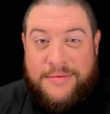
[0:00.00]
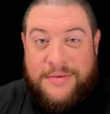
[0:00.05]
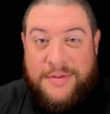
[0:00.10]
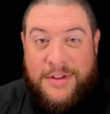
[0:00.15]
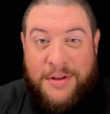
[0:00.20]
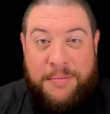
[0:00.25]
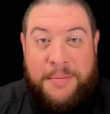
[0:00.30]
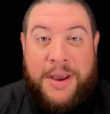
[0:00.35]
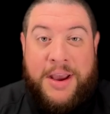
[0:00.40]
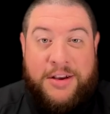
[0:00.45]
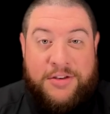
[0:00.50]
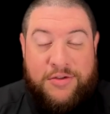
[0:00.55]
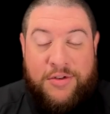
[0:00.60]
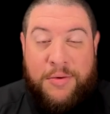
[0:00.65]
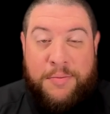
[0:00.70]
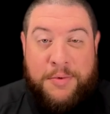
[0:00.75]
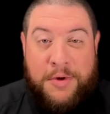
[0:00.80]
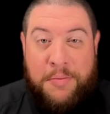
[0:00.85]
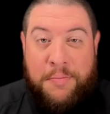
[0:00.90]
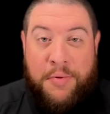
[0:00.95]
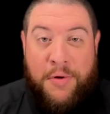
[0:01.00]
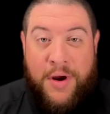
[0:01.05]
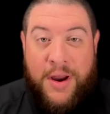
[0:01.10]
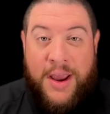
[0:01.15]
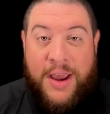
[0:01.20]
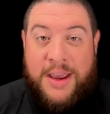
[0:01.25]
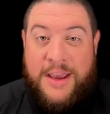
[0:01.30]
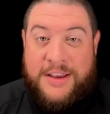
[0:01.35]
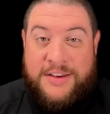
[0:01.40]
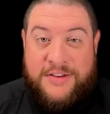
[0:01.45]
The Max Grip
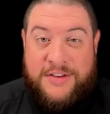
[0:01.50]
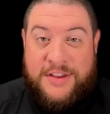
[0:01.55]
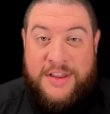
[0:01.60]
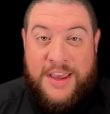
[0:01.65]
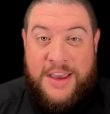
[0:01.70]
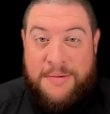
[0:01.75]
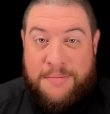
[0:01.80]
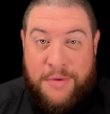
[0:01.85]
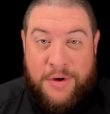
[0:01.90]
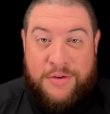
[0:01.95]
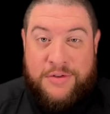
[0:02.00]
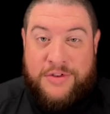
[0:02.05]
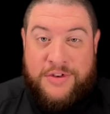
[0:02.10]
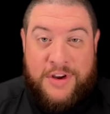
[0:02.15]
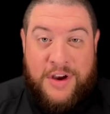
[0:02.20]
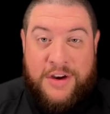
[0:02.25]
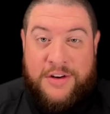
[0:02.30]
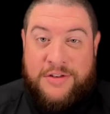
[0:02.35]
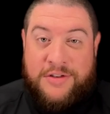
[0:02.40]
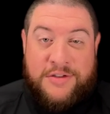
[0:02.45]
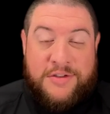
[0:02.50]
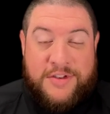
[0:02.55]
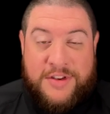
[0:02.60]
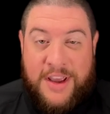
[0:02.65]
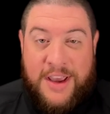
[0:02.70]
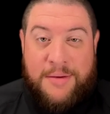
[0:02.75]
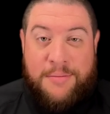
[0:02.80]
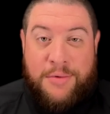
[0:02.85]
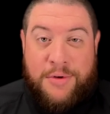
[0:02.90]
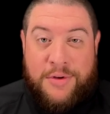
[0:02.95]
Kapre is the most
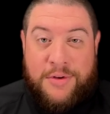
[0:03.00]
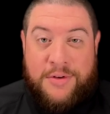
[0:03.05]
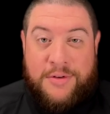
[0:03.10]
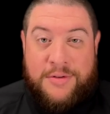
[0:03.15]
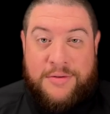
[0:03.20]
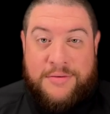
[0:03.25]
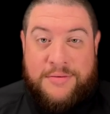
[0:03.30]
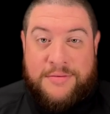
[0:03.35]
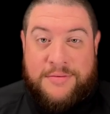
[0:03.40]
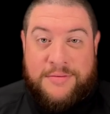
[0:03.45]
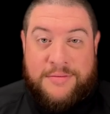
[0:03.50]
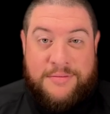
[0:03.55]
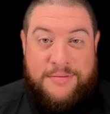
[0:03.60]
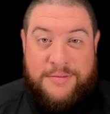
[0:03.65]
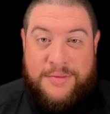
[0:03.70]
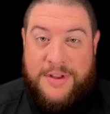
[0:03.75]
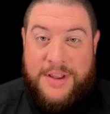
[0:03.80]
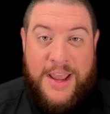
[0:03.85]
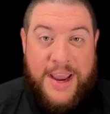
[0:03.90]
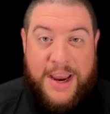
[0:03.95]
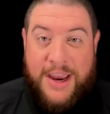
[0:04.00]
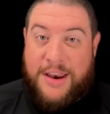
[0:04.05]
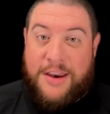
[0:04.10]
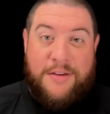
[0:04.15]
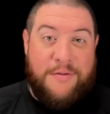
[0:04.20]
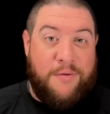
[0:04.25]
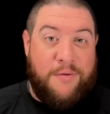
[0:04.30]
understable negative